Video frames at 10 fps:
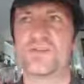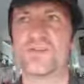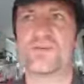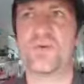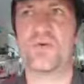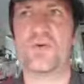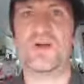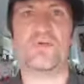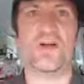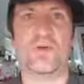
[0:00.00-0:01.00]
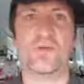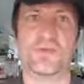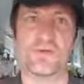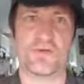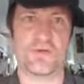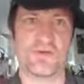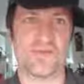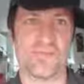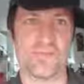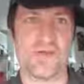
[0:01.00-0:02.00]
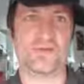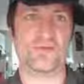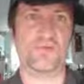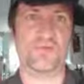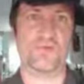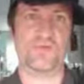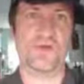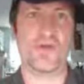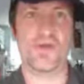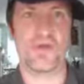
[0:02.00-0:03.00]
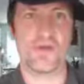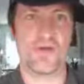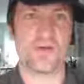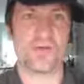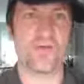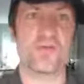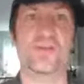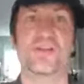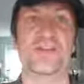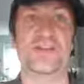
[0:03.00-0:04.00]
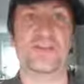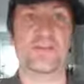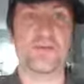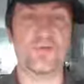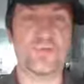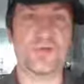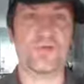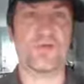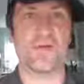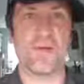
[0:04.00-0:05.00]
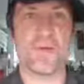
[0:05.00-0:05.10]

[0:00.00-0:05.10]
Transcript: So go around the back door. Go underneath. Go beyond.